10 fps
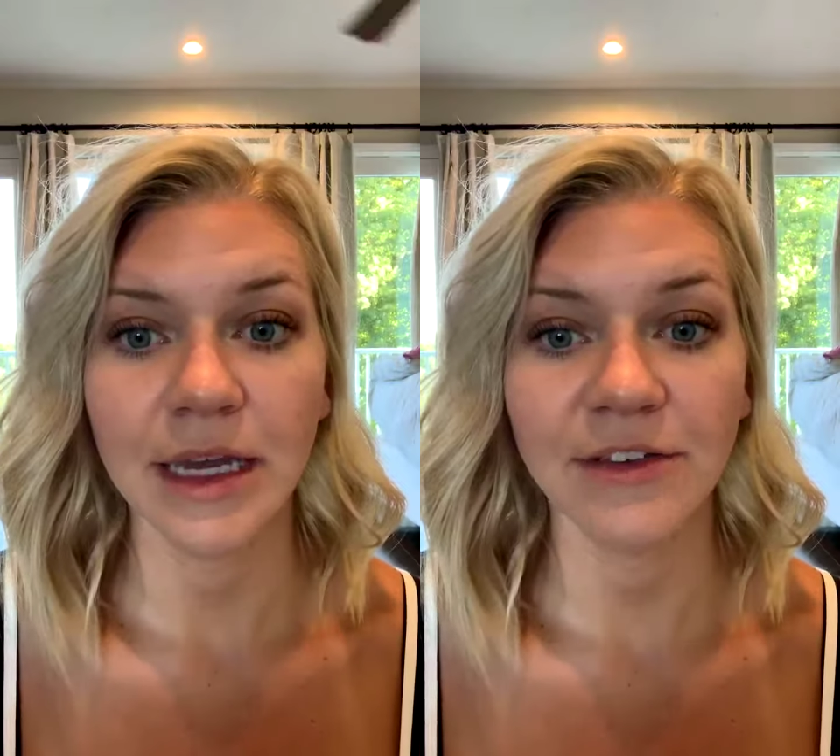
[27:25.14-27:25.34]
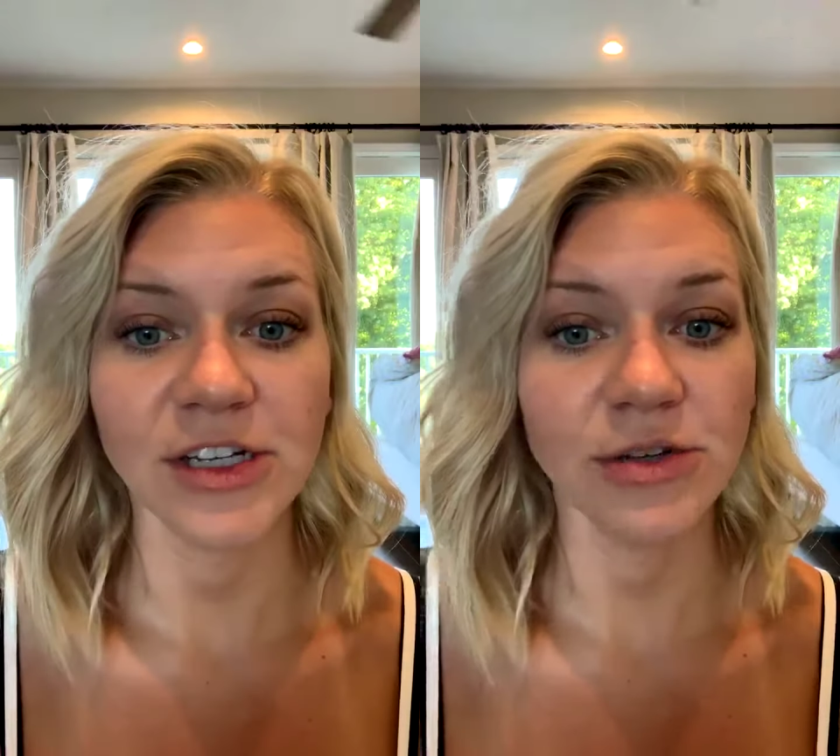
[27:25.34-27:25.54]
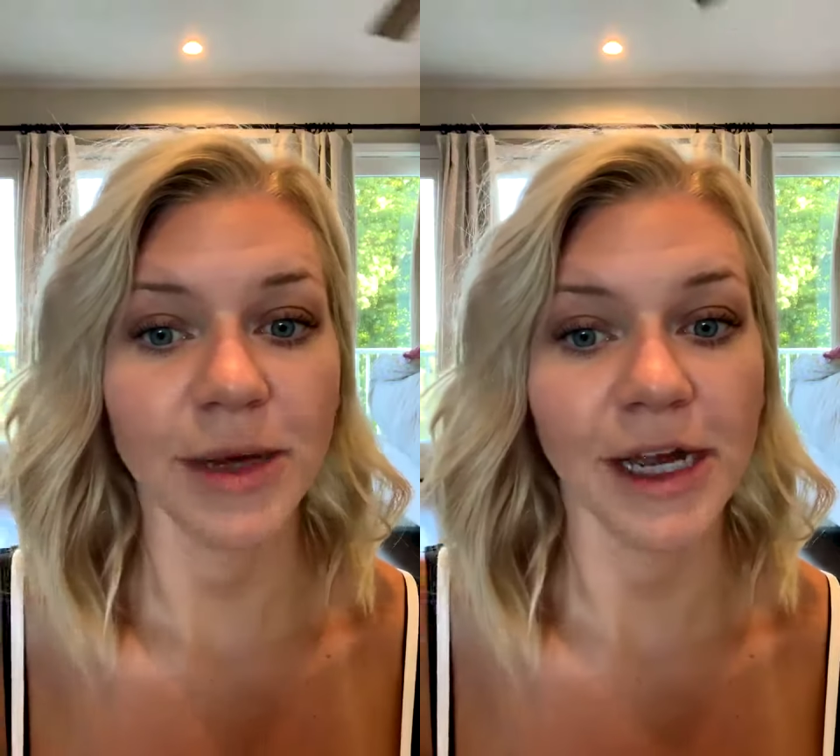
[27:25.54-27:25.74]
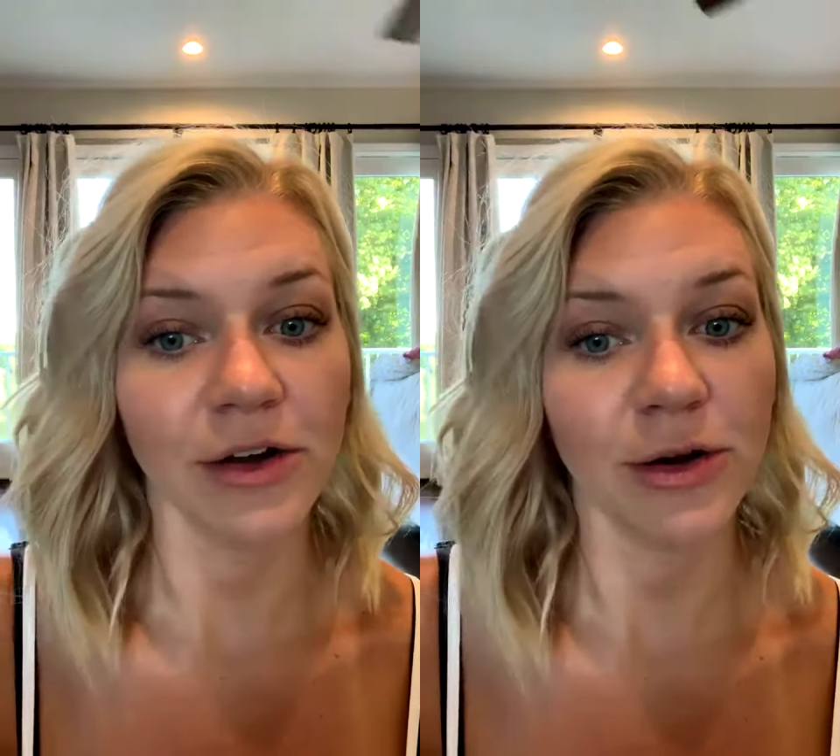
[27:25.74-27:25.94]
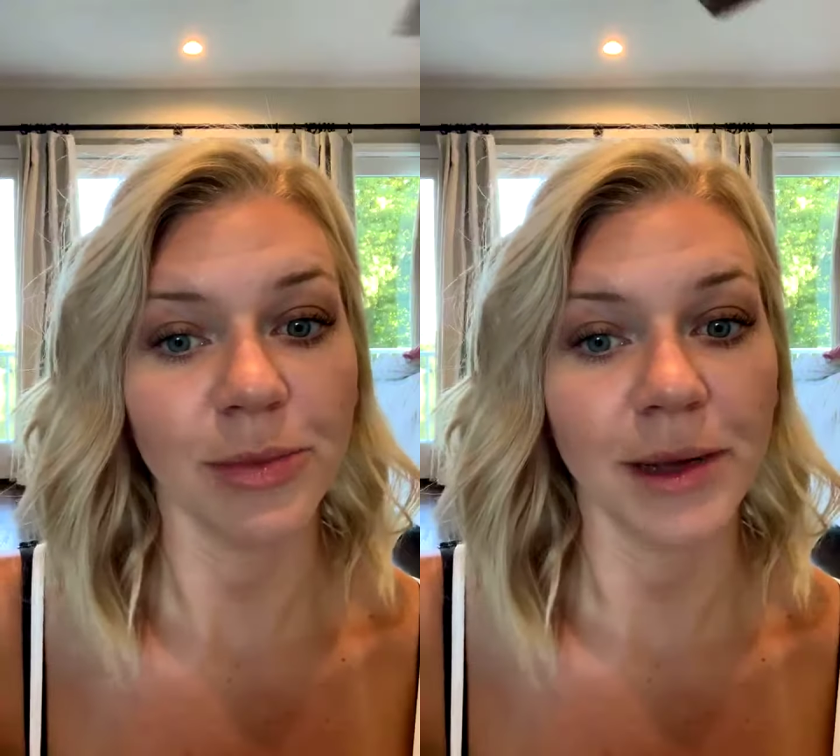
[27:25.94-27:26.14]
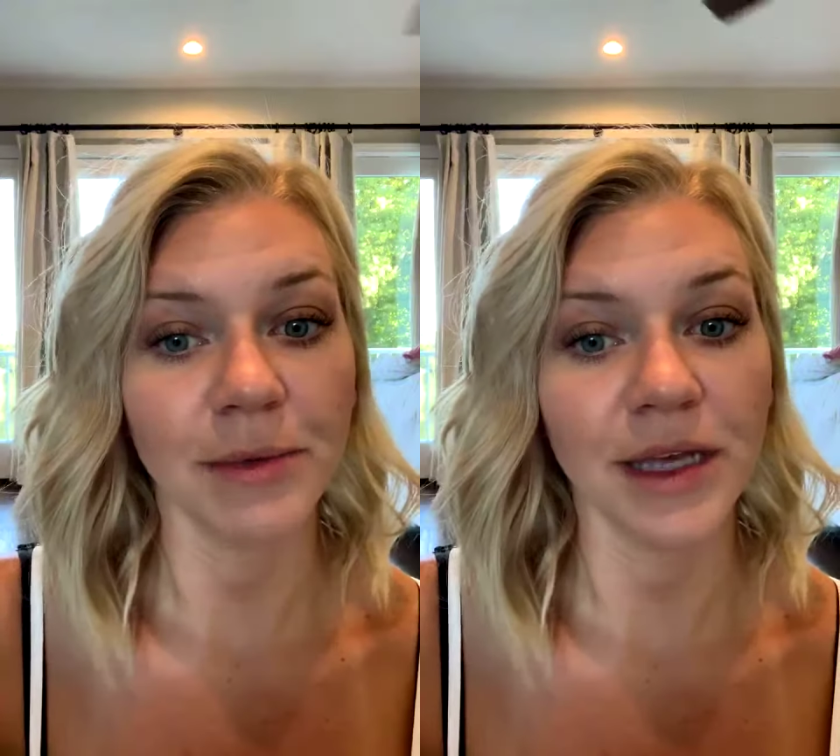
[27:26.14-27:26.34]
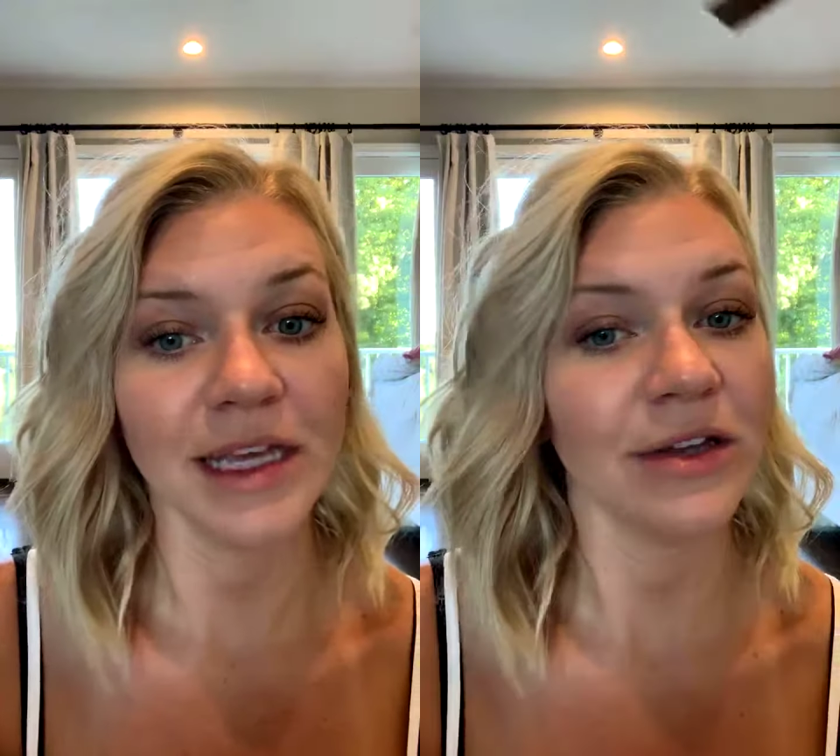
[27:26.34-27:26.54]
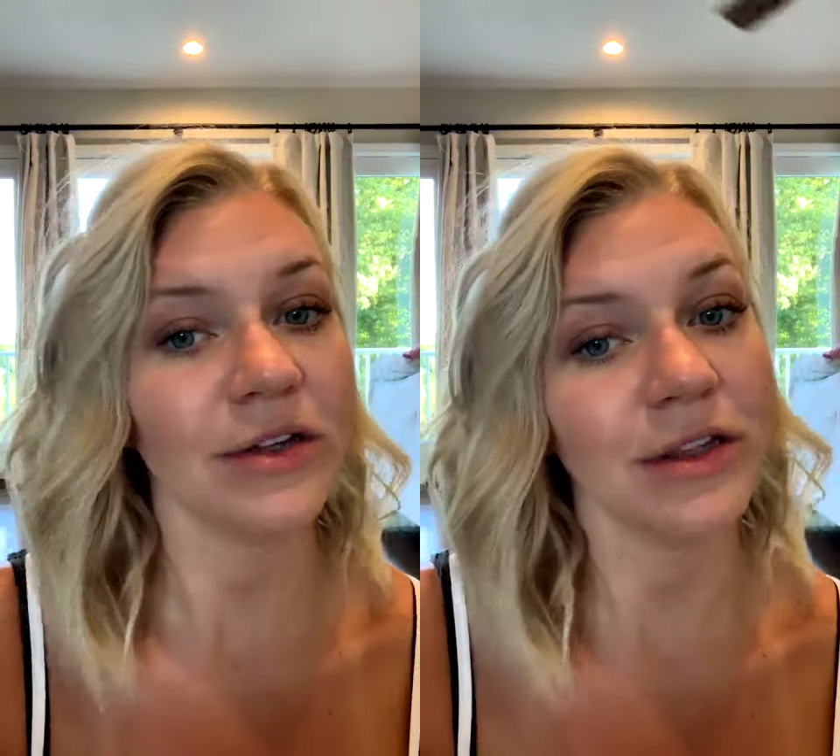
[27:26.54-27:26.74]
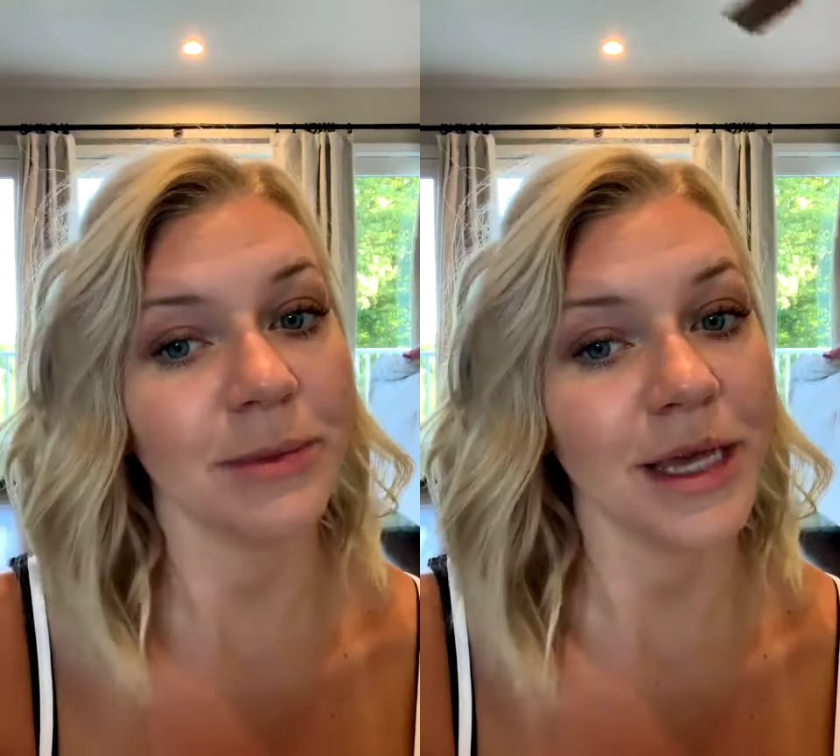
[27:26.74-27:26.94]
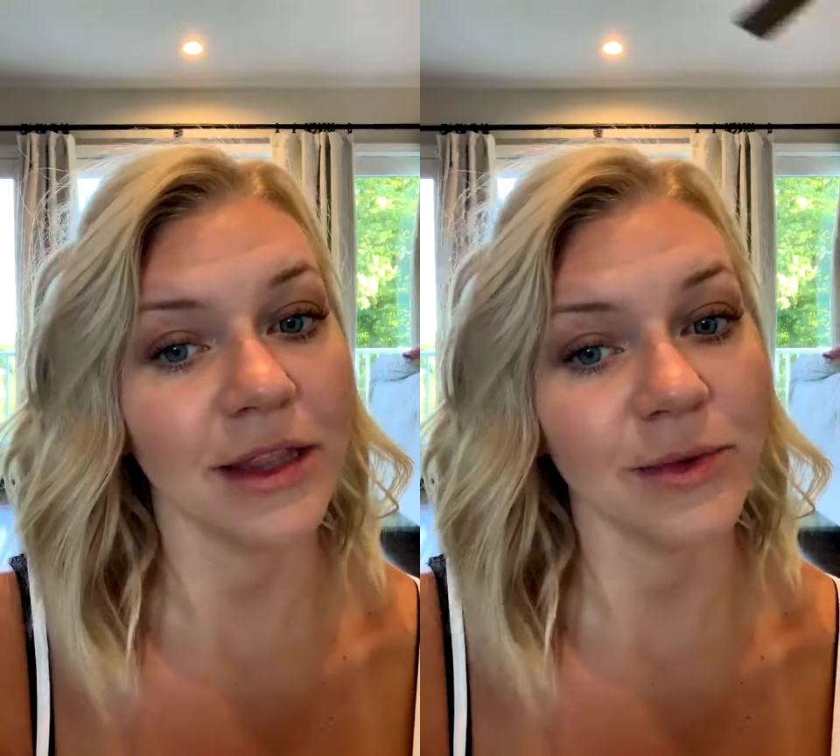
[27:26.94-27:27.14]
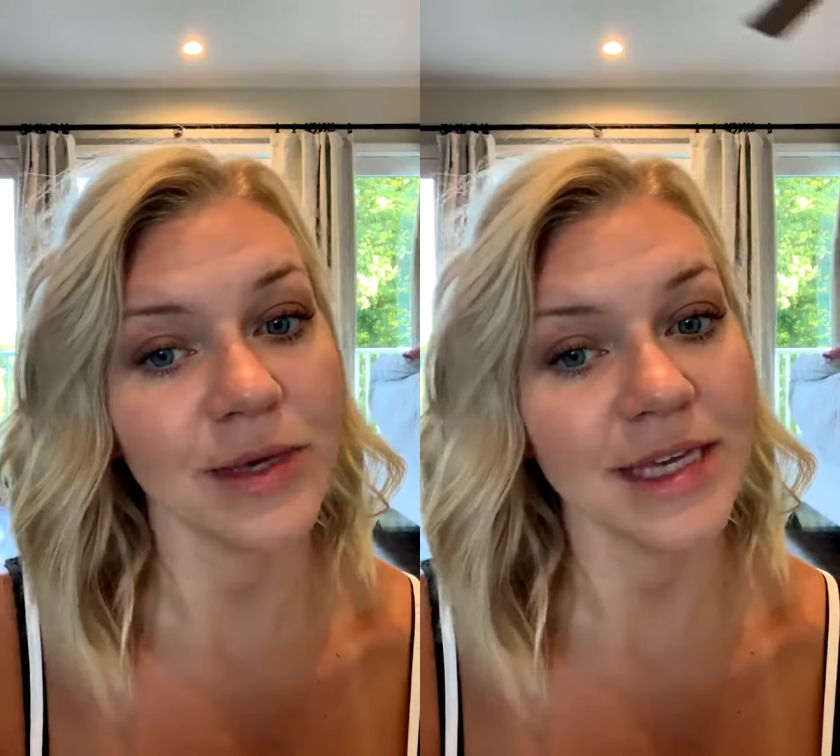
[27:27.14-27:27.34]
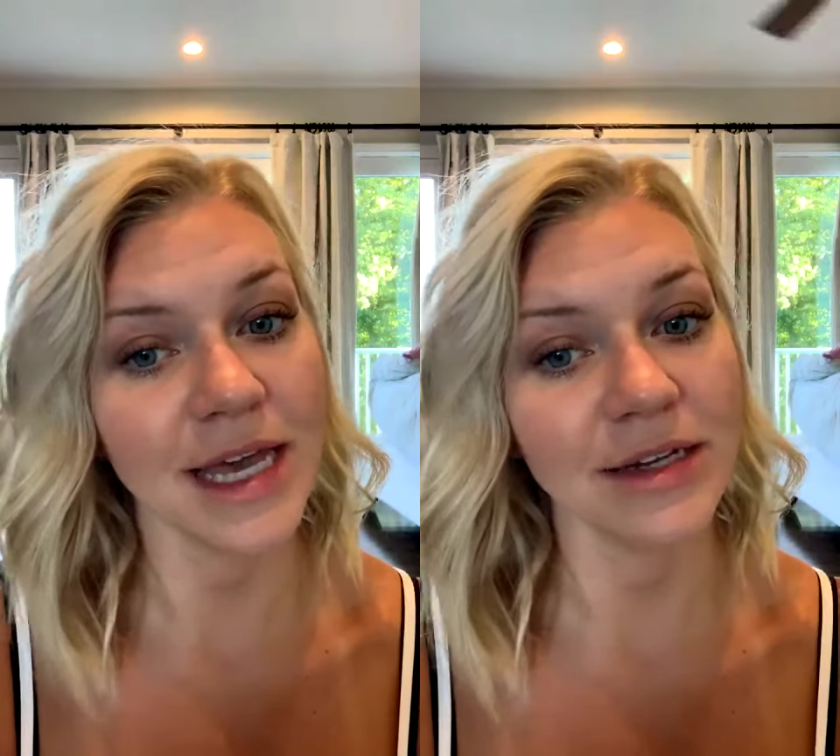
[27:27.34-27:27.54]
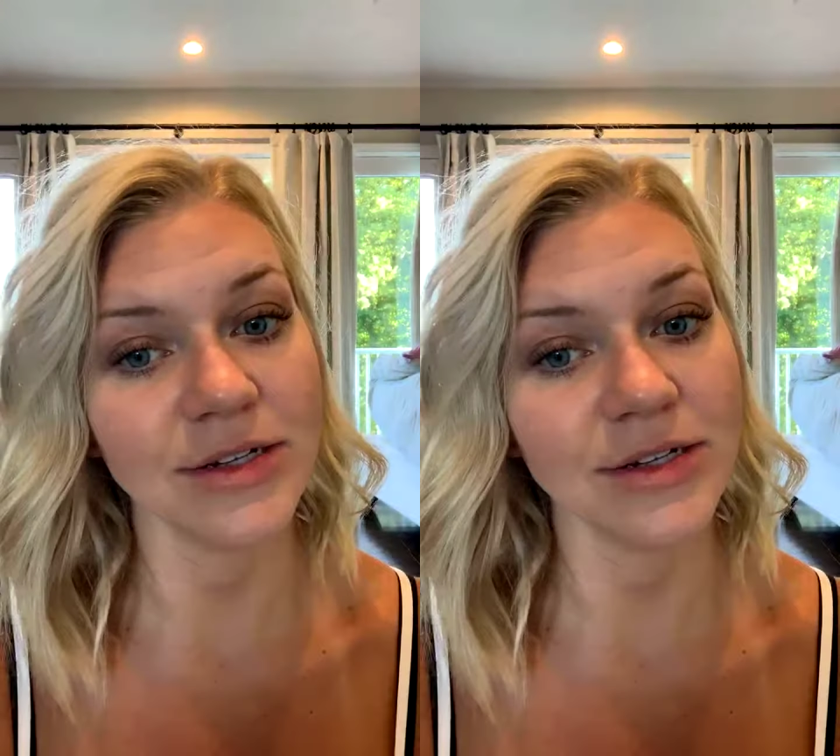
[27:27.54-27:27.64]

if I do my hair, it'll either be on the weekend